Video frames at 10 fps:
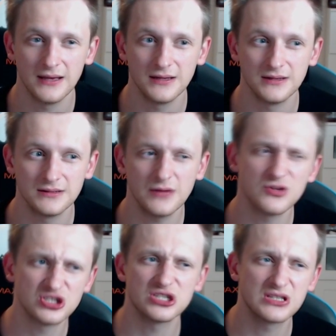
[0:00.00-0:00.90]
that was
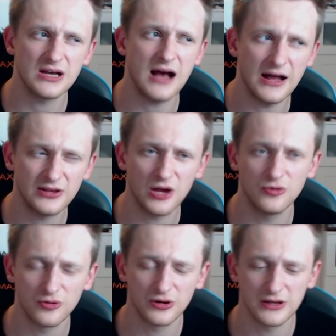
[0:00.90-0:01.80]
just hard
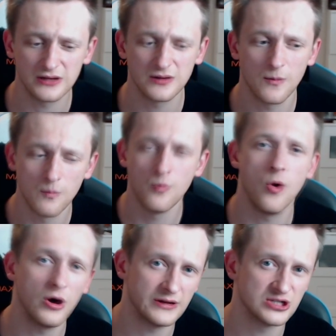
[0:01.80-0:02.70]
countering it more
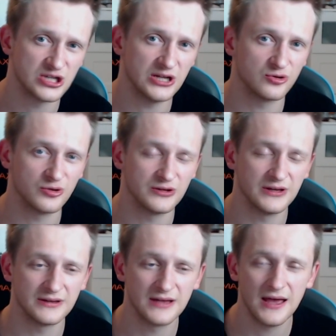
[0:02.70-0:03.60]
than Jade Druid did.
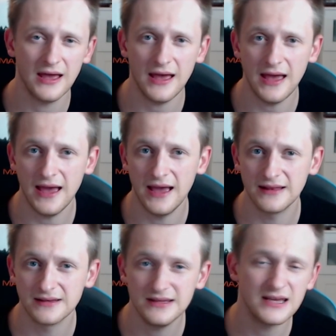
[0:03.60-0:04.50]
And
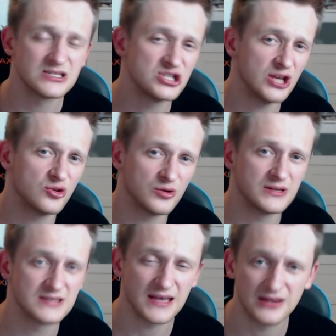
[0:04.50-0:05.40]
yes, Jade Druid is
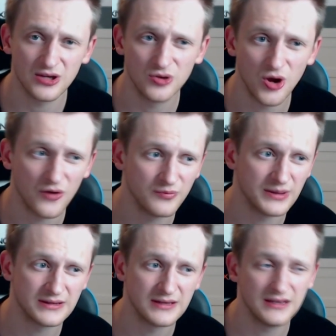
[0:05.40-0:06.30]
getting nerfed, but
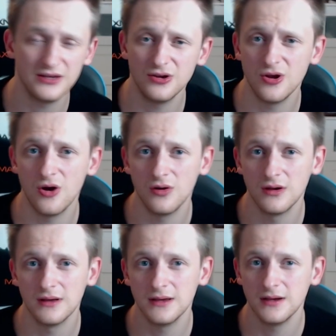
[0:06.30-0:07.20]
you know,
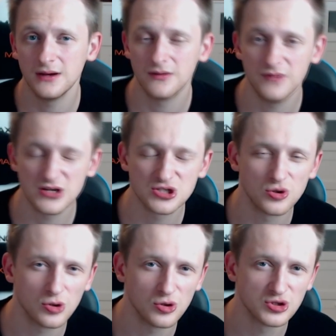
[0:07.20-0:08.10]
we are so
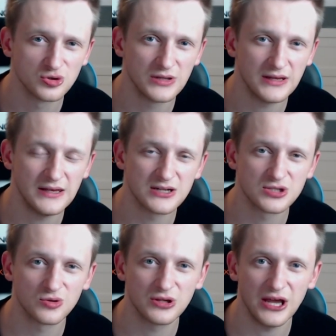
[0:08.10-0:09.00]
close to the year's
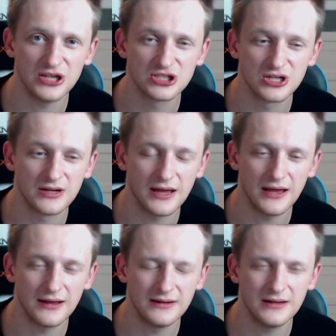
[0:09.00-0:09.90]
rotation.
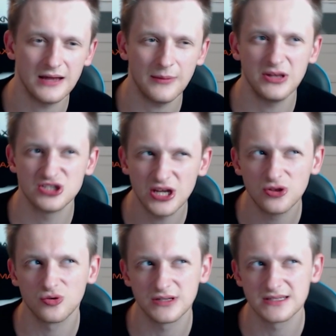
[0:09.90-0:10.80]
I mean, Jade Druid
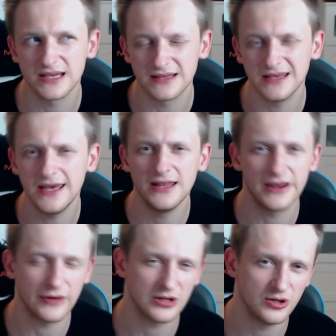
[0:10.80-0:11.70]
is getting
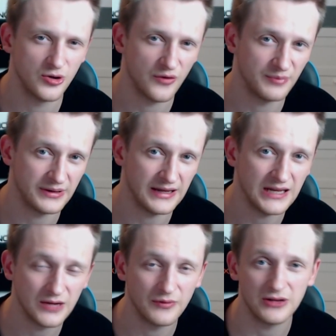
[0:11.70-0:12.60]
indirectly nerfed by the
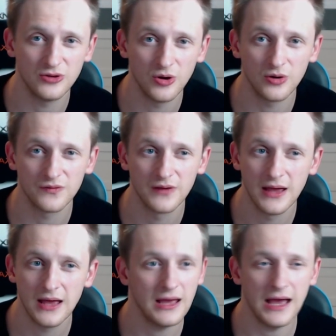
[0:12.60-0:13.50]
Innovate nerf.
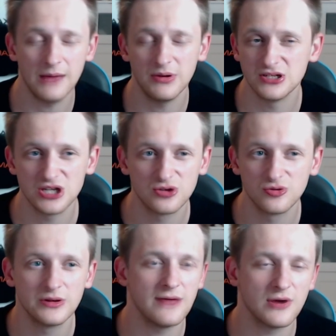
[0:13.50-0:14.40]
I mean, Jade Druid
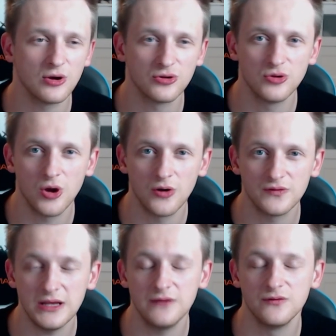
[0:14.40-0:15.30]
never got nerfed,
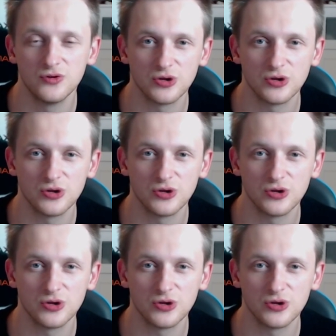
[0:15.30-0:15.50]
even though it